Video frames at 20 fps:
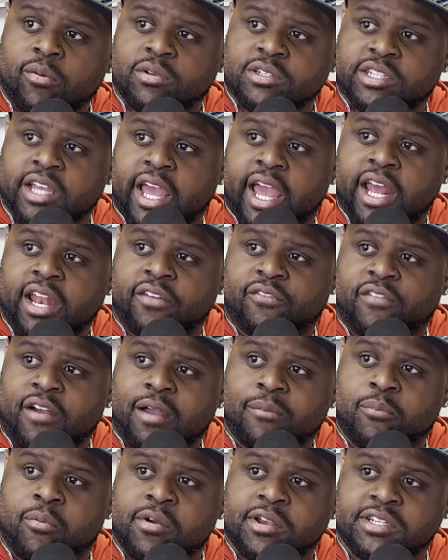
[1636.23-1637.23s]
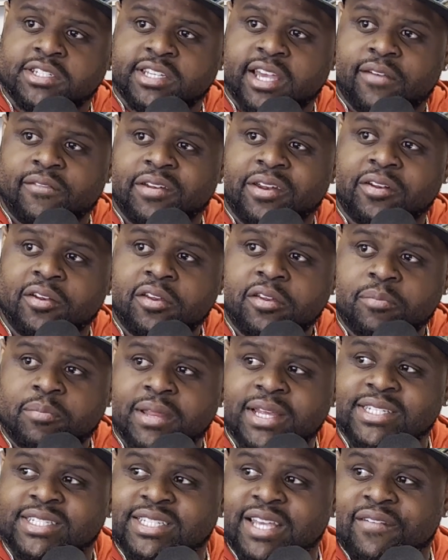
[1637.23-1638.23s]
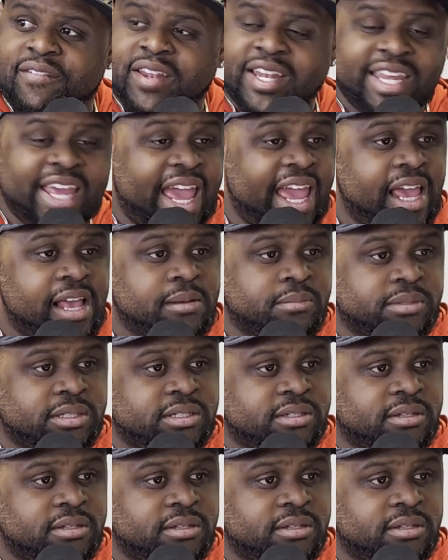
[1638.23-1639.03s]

was at 85.7, and only played 7 games.